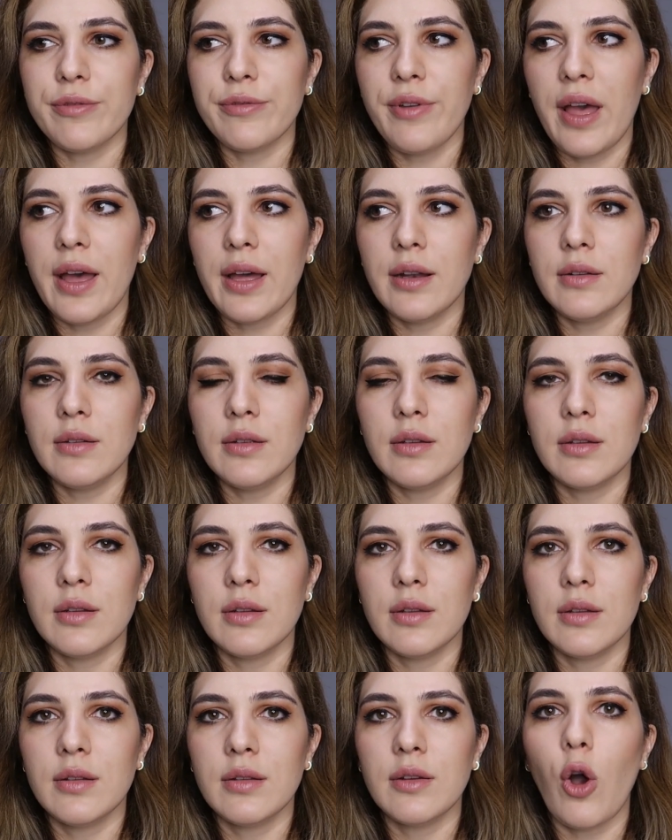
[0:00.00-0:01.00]
fan,
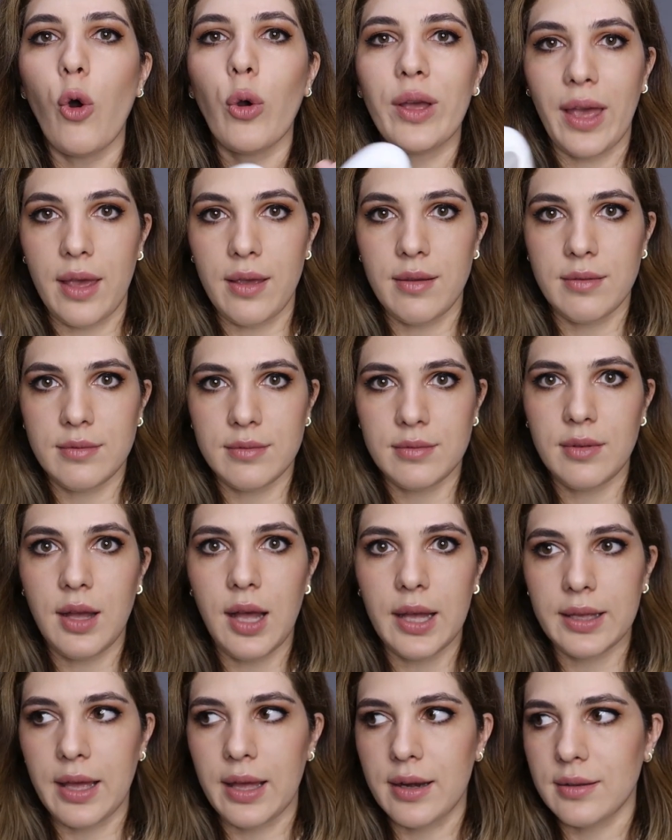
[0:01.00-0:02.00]
okay,
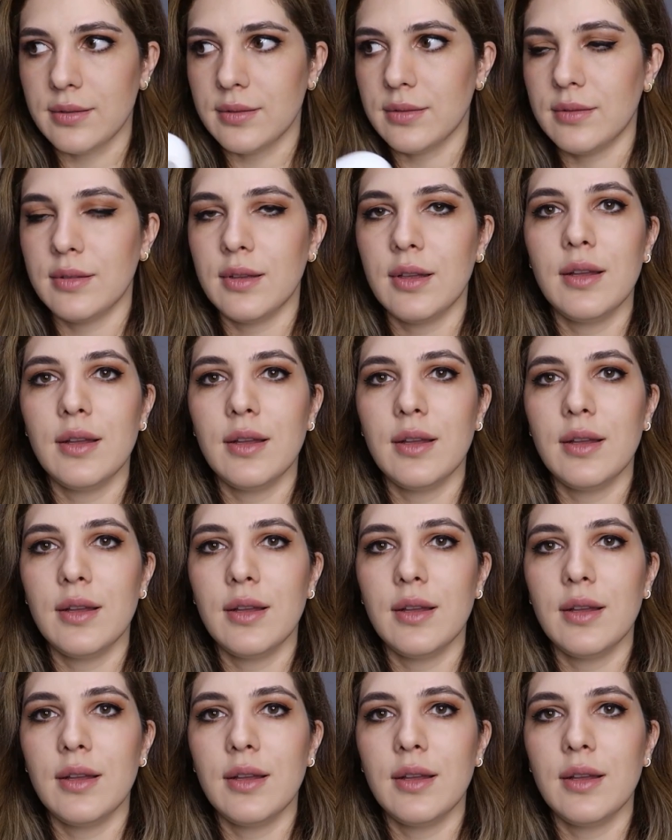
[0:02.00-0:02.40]
I get it.